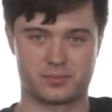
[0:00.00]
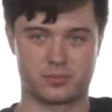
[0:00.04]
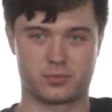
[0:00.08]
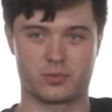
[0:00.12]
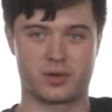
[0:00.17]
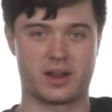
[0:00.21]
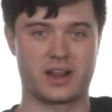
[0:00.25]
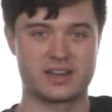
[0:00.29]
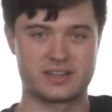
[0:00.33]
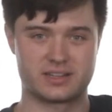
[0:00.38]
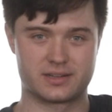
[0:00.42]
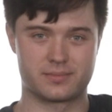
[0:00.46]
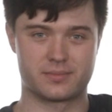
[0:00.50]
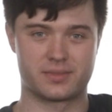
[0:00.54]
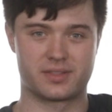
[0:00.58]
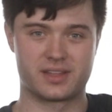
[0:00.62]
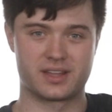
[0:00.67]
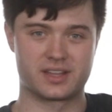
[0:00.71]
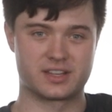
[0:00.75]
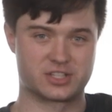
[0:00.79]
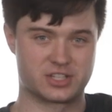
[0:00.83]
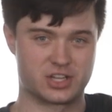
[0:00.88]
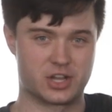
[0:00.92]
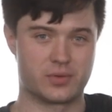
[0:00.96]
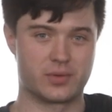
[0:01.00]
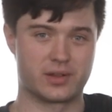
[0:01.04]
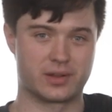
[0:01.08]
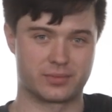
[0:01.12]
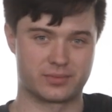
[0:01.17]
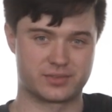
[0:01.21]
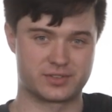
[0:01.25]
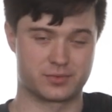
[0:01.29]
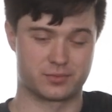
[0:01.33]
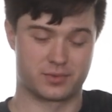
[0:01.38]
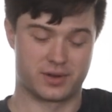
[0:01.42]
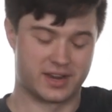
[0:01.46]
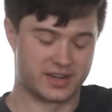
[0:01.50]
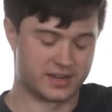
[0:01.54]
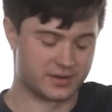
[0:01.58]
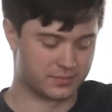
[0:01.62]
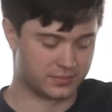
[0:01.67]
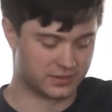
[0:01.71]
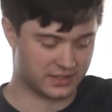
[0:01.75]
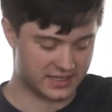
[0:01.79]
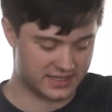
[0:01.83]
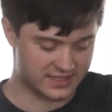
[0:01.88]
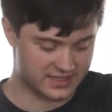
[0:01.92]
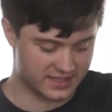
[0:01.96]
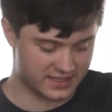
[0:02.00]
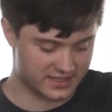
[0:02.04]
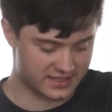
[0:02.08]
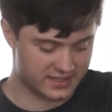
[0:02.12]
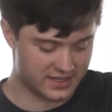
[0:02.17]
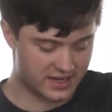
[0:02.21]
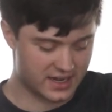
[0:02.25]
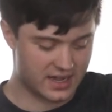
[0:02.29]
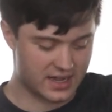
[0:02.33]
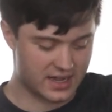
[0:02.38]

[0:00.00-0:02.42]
random things going to random places.